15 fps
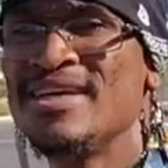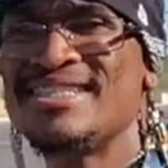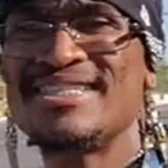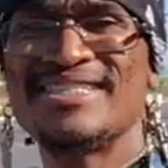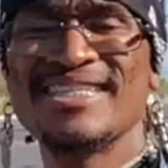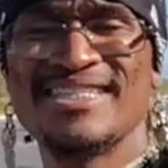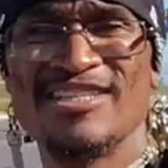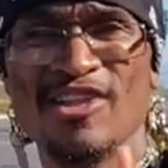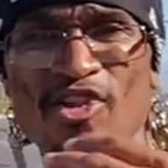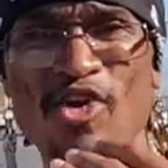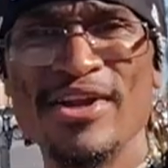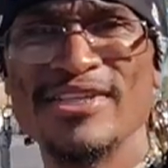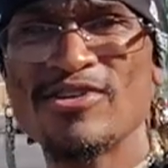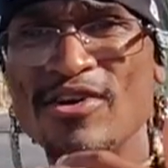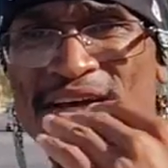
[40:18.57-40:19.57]
This is this. The
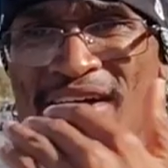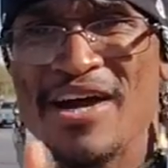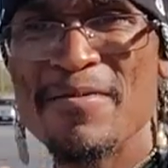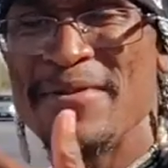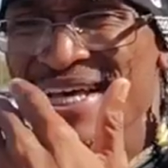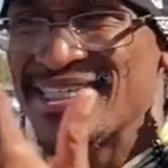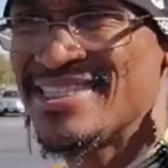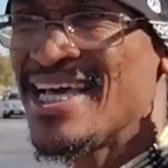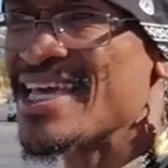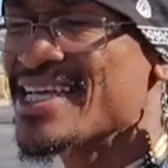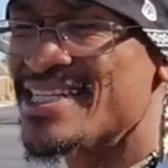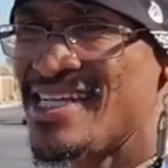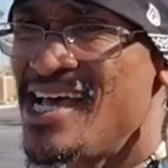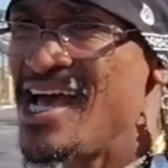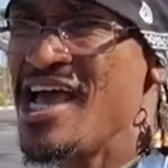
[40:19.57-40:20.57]
Lord is going to come that
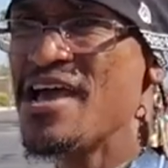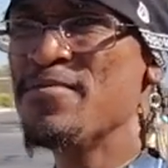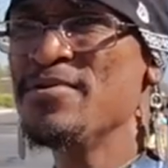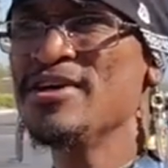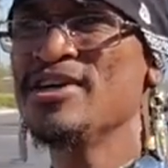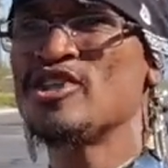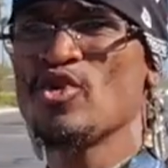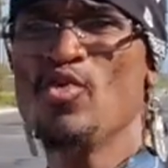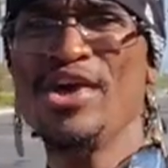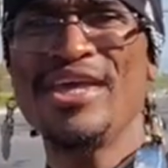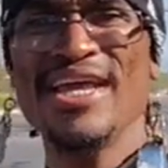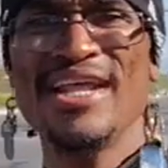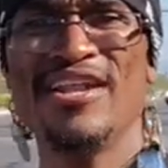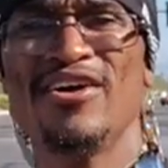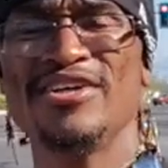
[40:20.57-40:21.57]
second time. So we
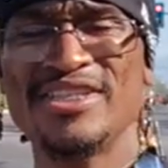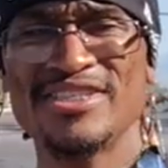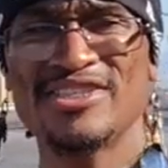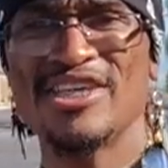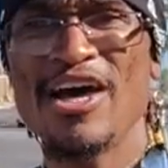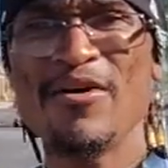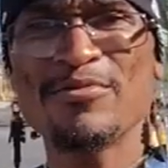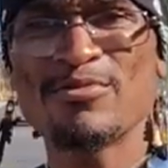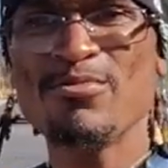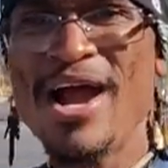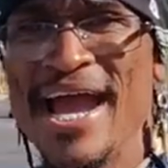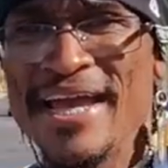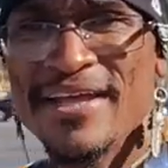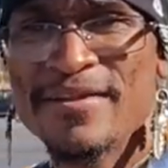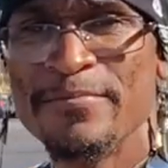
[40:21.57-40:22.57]
getting ourselves
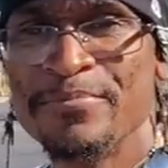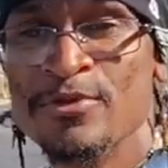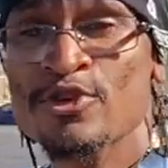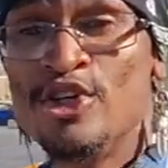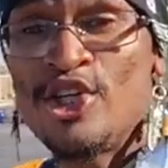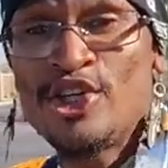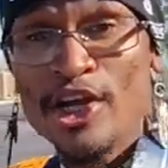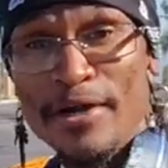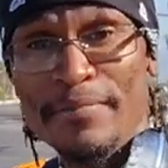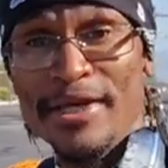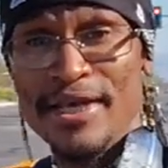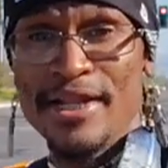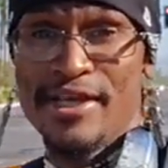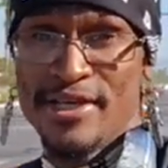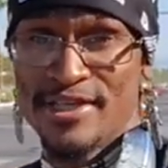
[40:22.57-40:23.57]
right. You should
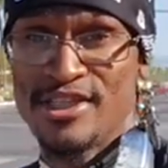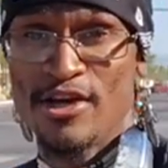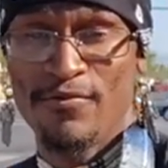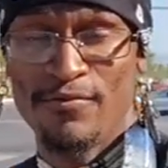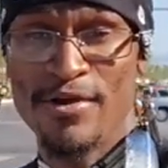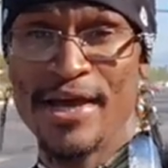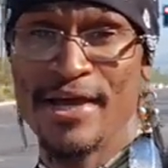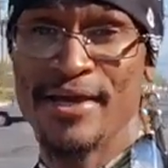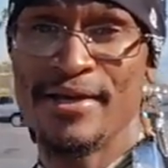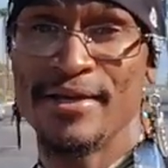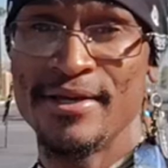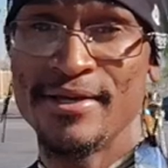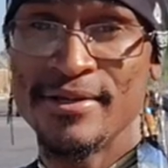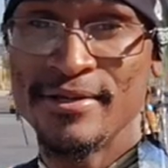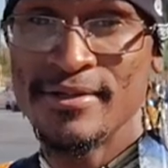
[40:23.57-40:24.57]
be getting yourself
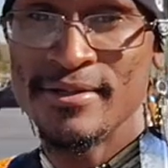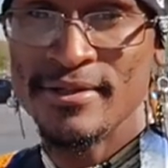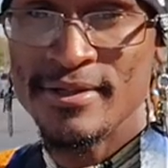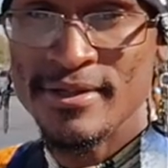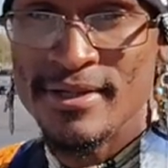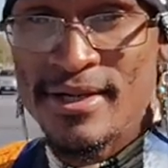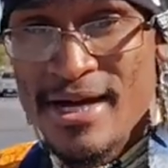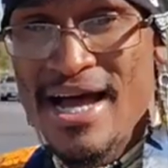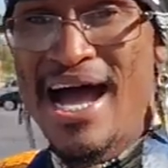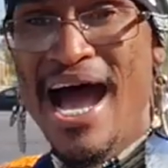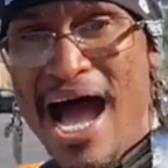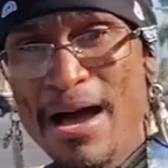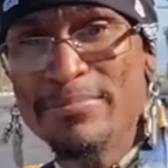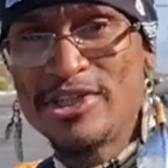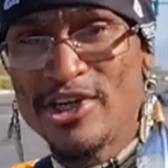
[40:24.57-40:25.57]
right.
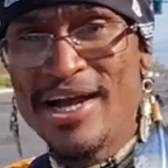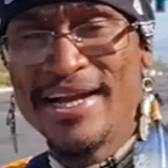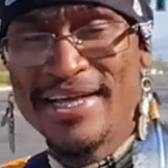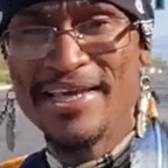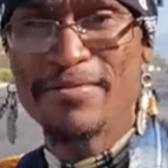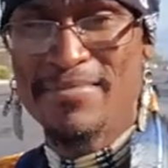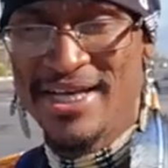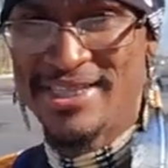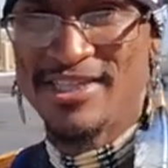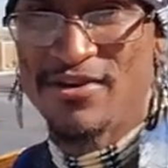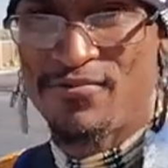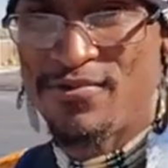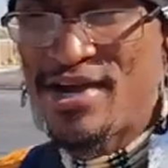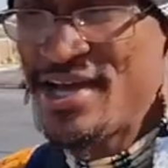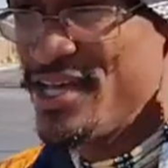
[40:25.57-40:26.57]
I'm trying to get
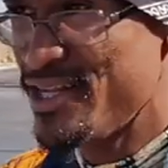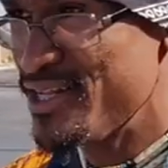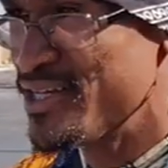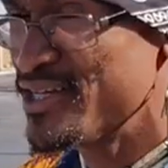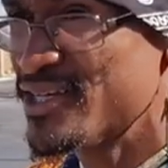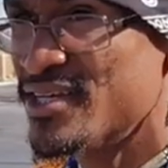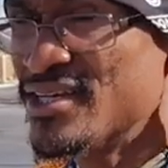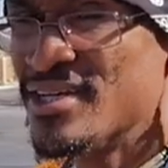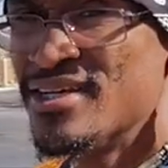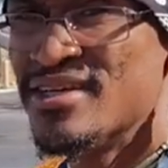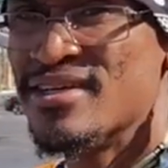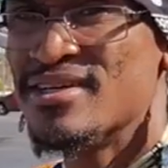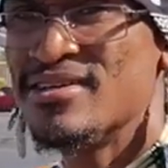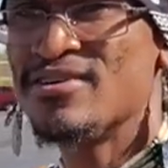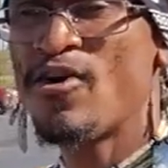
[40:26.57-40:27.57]
myself
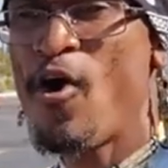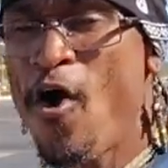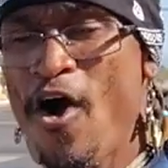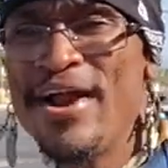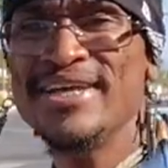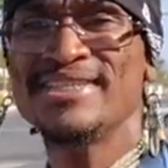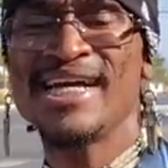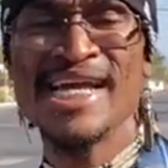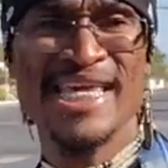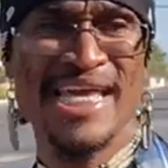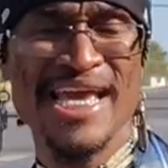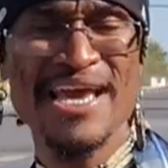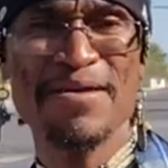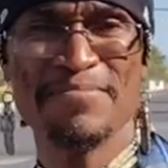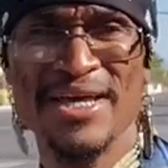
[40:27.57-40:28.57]
right. Hard as I
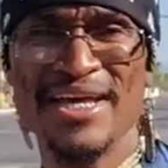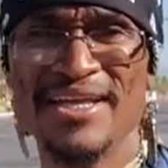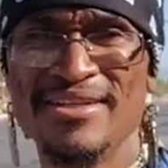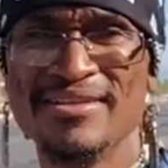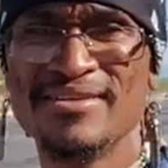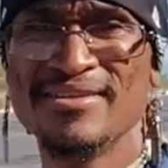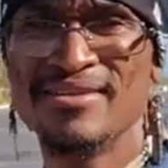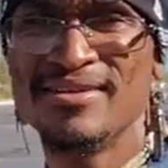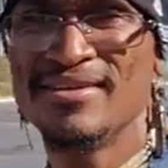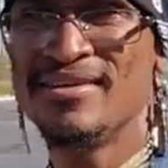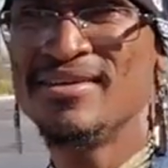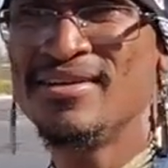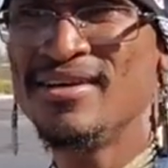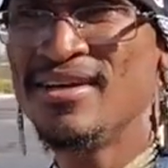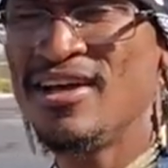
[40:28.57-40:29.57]
can, man.
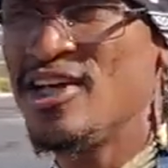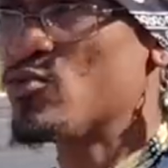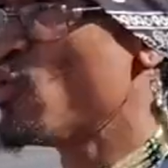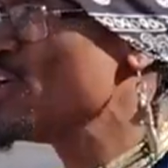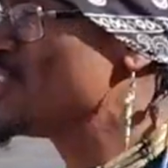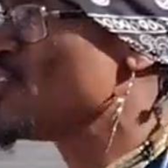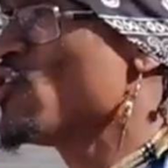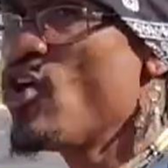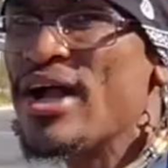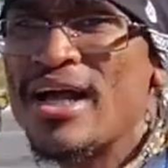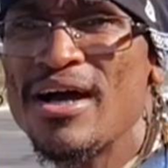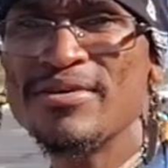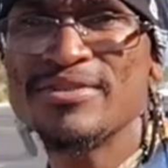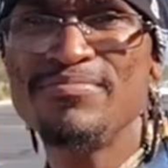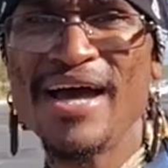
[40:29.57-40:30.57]
Because once the
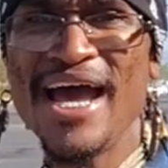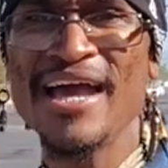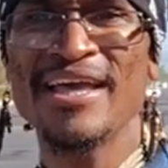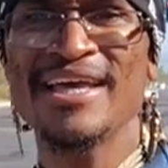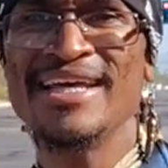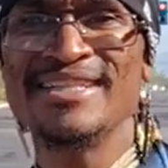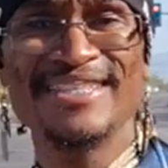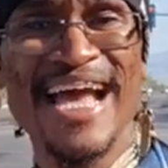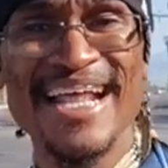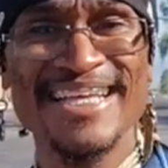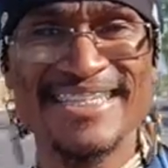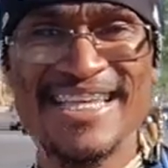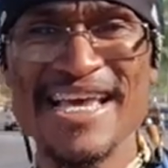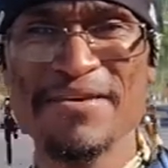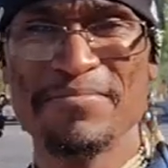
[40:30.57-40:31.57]
Lord comes back, that
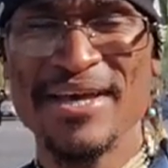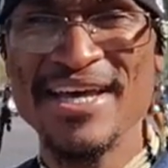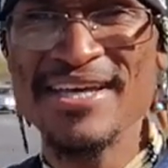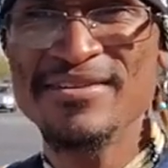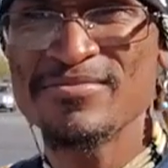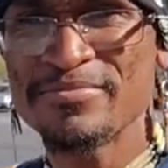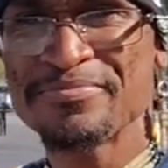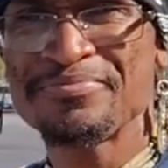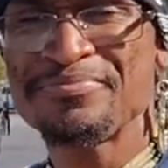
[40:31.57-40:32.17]
is it, man.